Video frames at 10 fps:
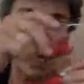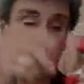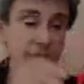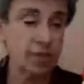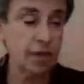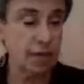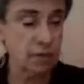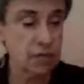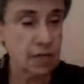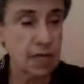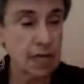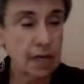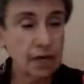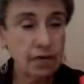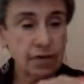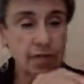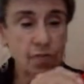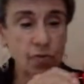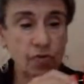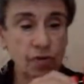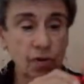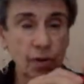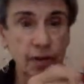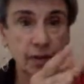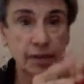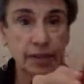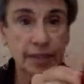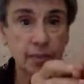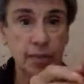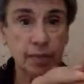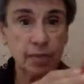I have others, because he moves around a little bit,